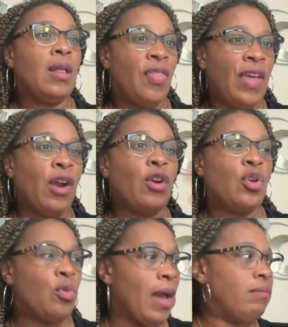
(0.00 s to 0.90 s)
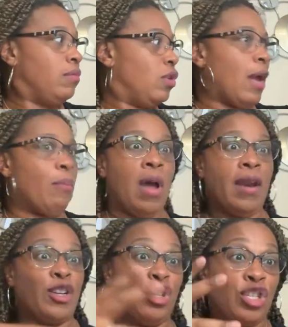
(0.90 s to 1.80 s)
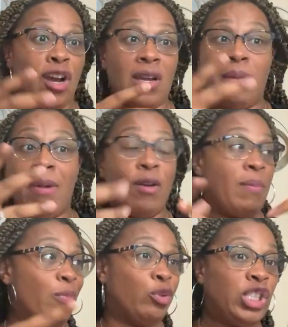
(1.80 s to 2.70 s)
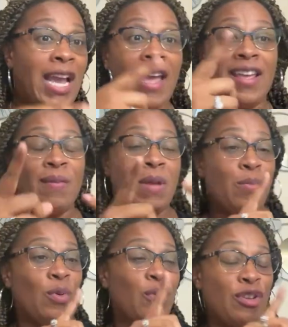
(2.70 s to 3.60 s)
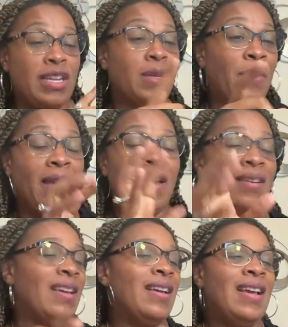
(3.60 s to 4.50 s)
There you got products you're talking about, people chatting, people you need to pin.